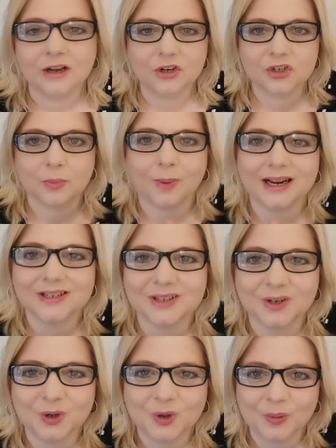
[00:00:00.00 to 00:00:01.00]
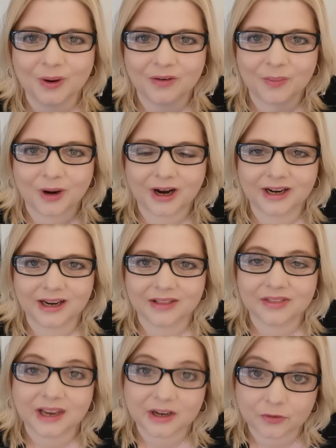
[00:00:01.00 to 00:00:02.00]
Shabbat Shalom, everybody,
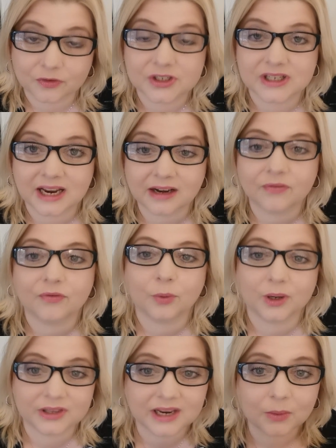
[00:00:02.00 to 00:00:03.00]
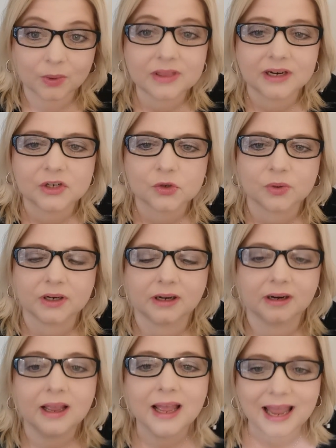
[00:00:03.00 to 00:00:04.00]
and thank you for standing with
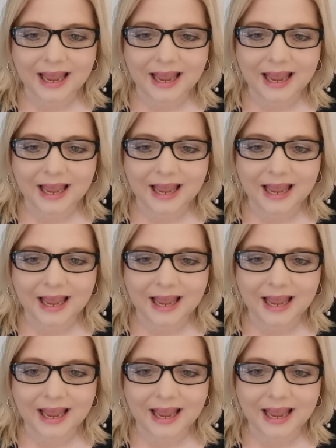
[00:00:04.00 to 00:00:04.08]
Israel